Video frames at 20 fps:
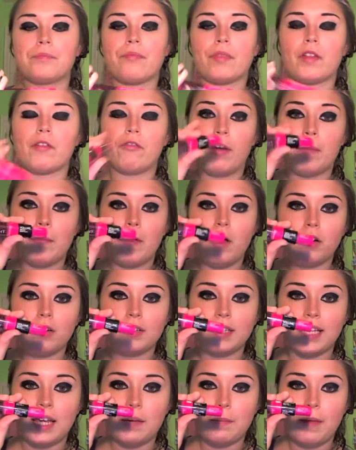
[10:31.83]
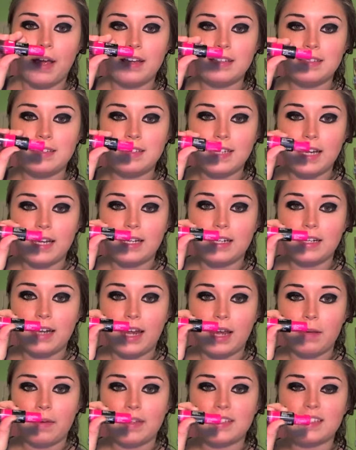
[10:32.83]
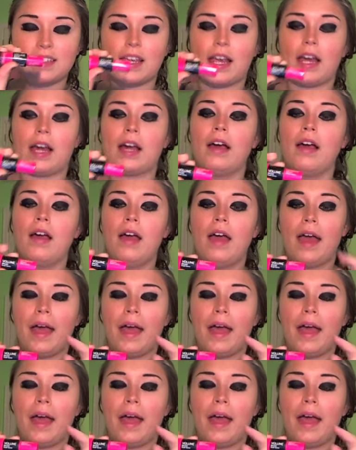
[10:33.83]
Rimmel Glam Eyes Day to Night Mascara,